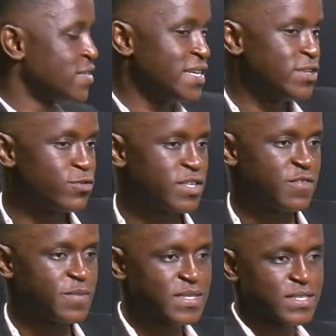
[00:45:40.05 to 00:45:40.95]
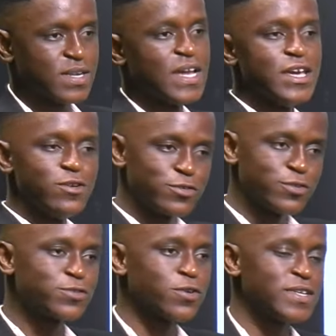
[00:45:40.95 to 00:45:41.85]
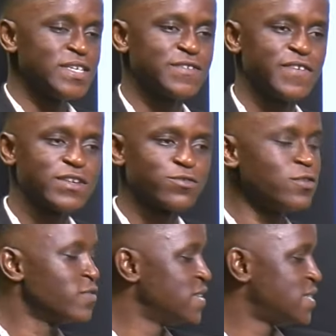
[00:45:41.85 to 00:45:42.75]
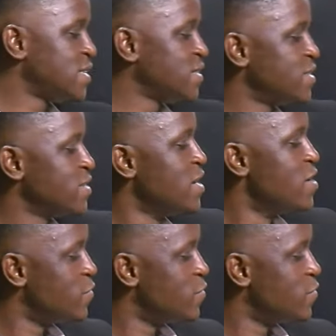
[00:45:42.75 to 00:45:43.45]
Then Joseph Fenster, he also scored his first goal of the season